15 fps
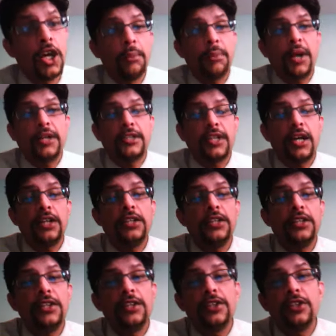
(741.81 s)
But he
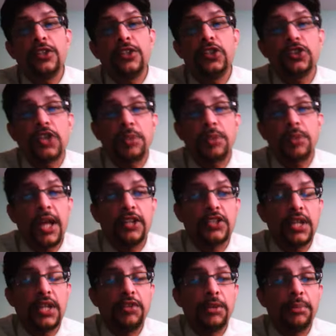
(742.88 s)
really, really surprised
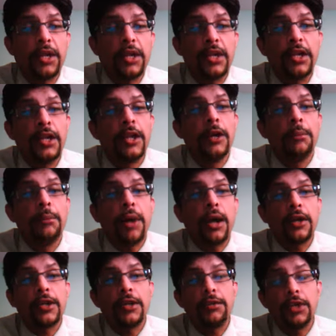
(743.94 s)
everybody by
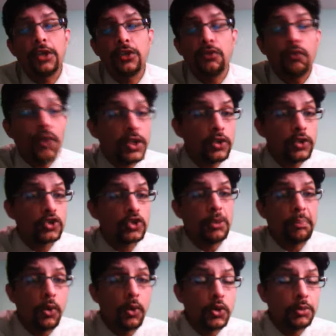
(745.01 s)
giving very good
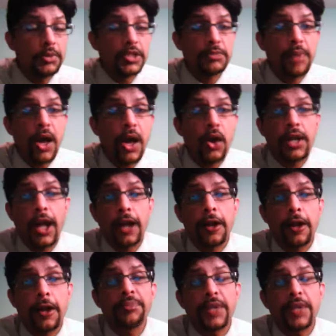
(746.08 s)
support to Misbah Ul Haq,